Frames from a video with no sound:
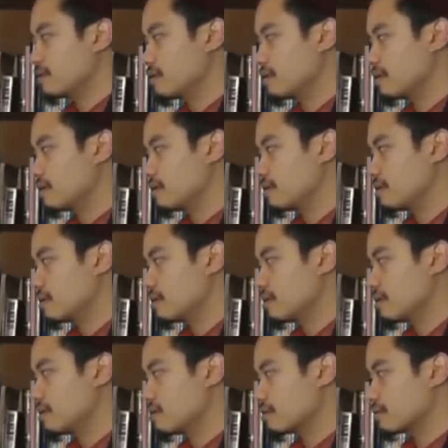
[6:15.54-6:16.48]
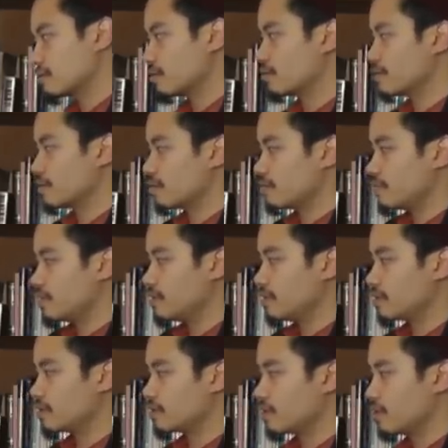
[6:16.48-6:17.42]
they conclude that the
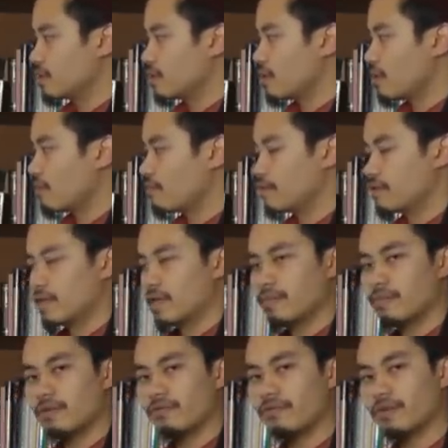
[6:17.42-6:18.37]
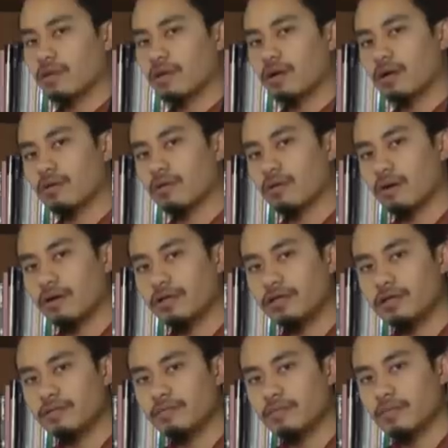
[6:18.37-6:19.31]
meaning of the name of Allah
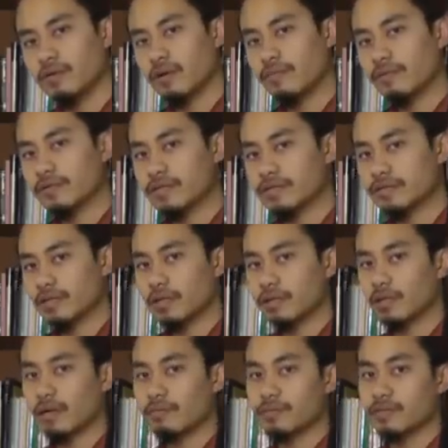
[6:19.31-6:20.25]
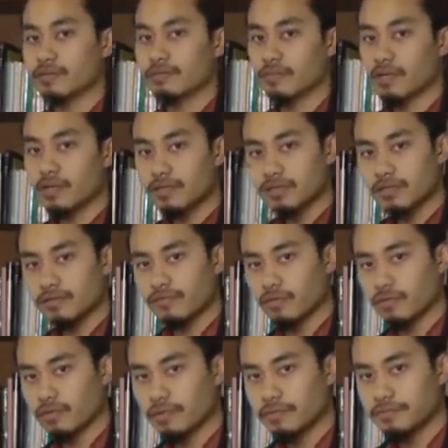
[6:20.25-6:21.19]
Ar-Rahim represents Allah being
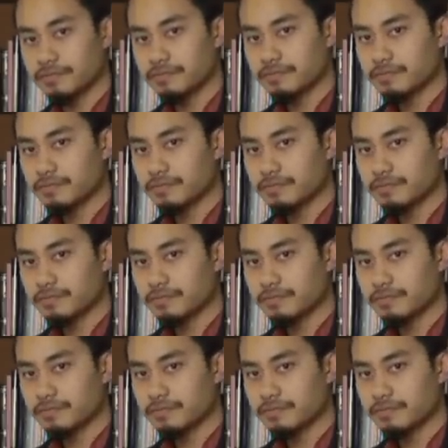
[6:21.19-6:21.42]
merciful,